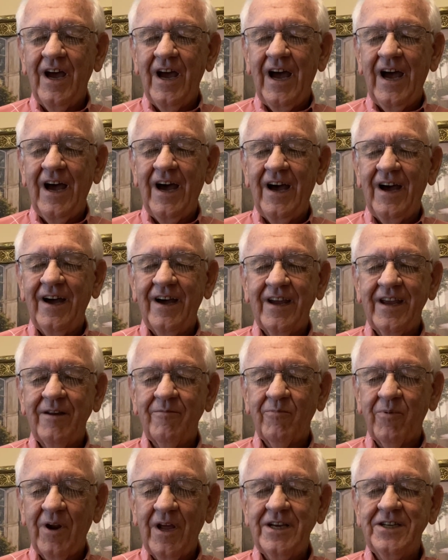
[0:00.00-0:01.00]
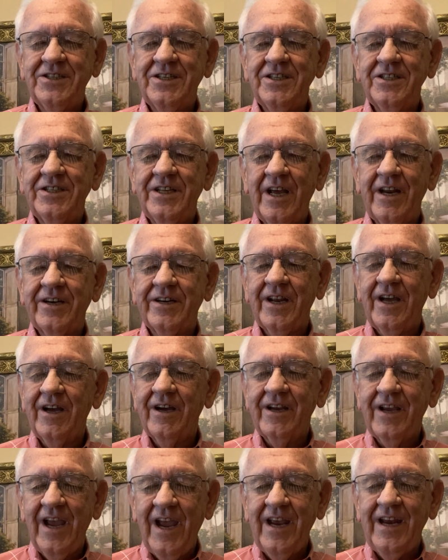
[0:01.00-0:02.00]
uh, in places that
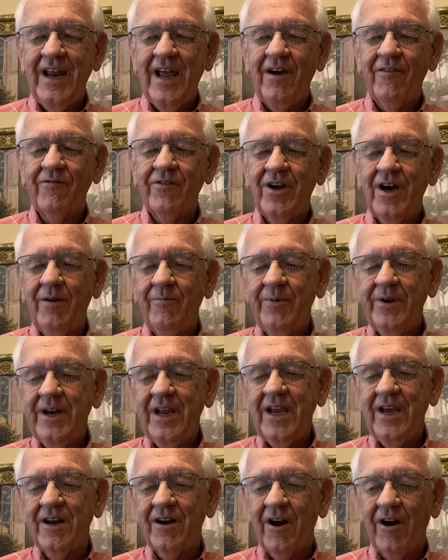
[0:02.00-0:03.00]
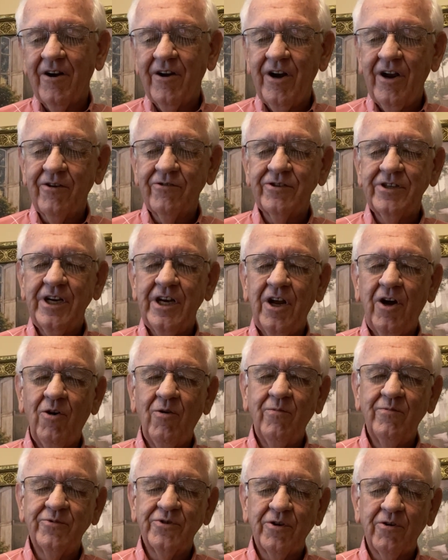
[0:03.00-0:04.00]
uh, can't have company, in our nursing
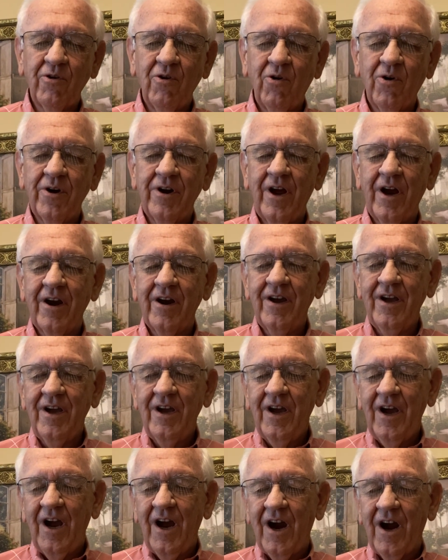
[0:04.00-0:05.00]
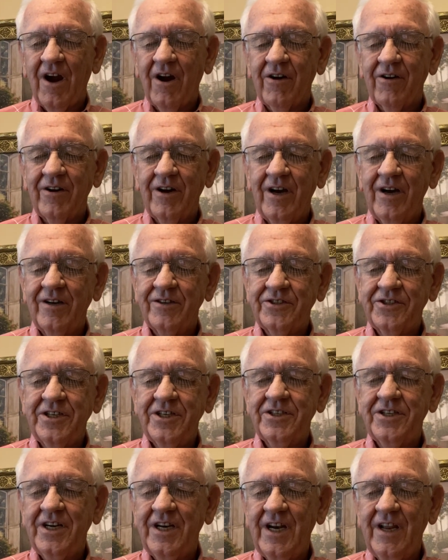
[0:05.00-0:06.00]
homes, or Lord, our our uh,
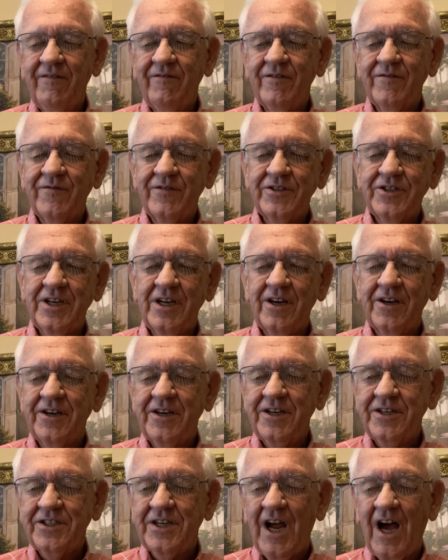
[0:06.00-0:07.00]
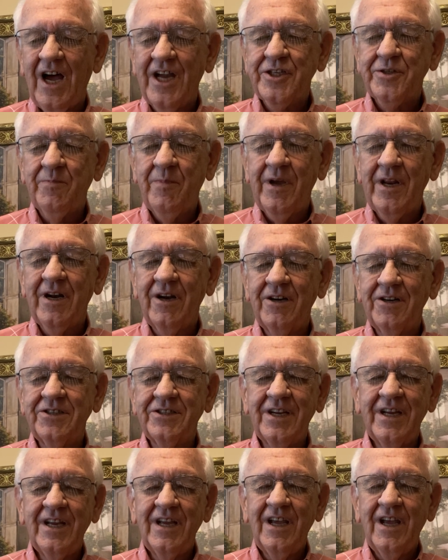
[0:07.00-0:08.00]
assisted living facilities,
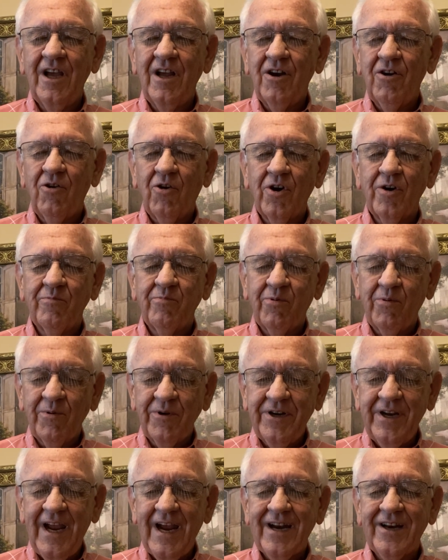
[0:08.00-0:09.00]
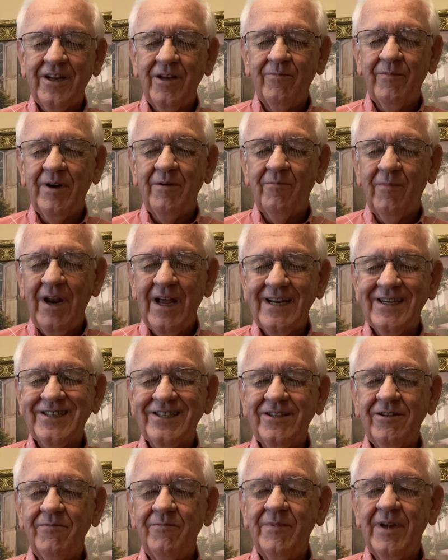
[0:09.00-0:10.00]
hospitals. Lord, protect them and
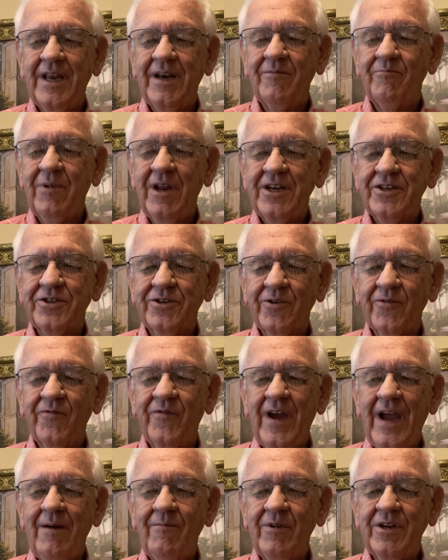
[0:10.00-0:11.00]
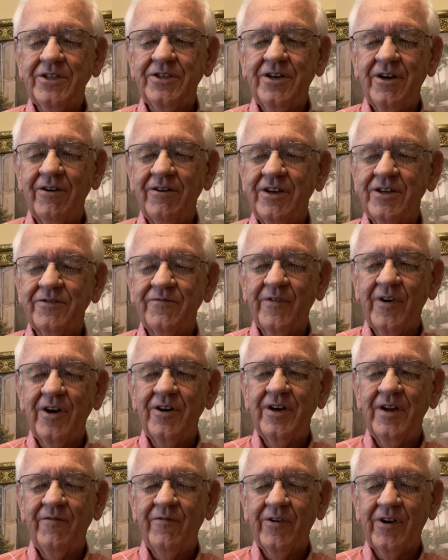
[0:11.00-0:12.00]
bless them and bless their families during this very
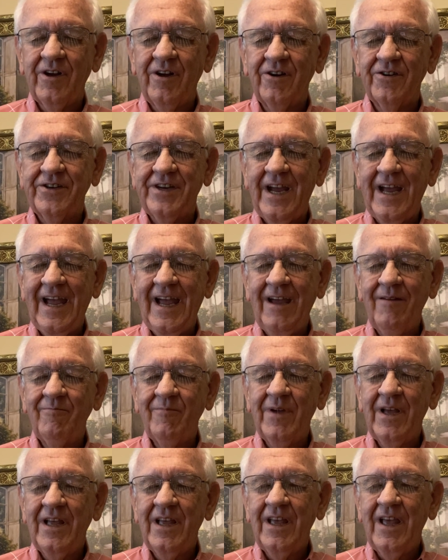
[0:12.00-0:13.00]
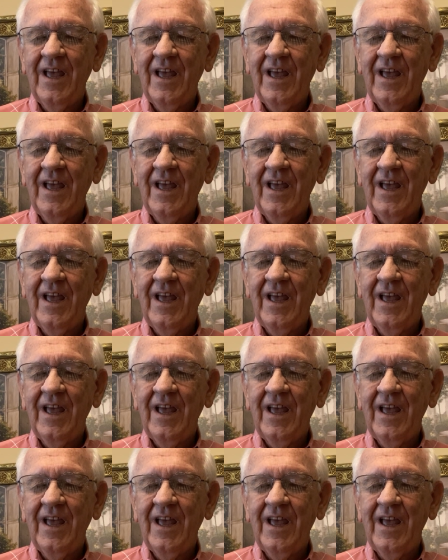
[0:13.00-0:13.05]
difficult time.